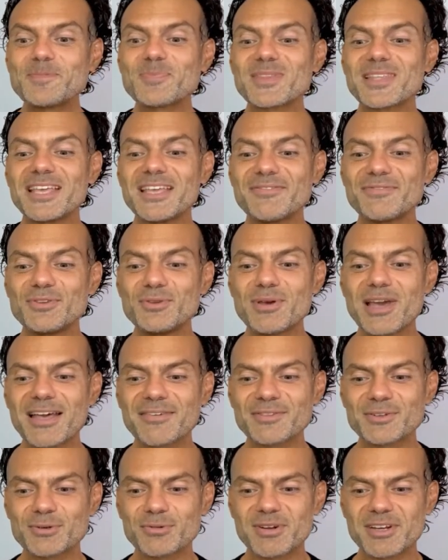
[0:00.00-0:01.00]
If you
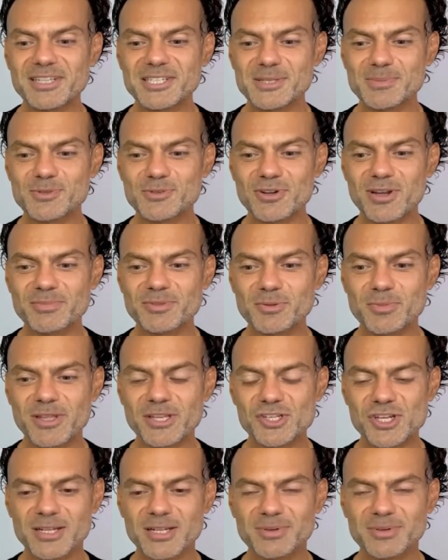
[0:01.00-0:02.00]
haven't already subscribed to my
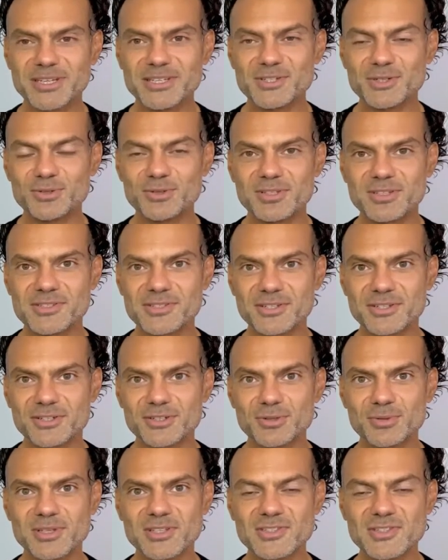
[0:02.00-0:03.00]
channel, please do consider
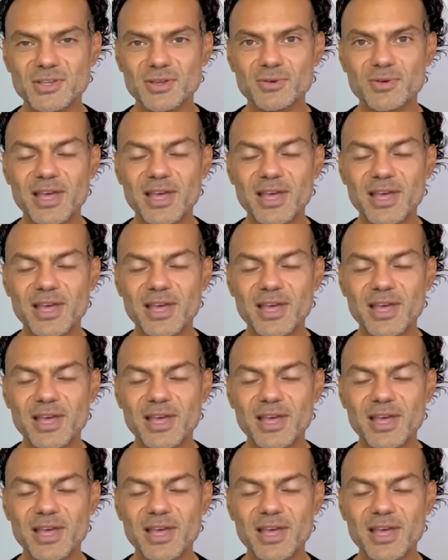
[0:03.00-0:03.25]
doing so.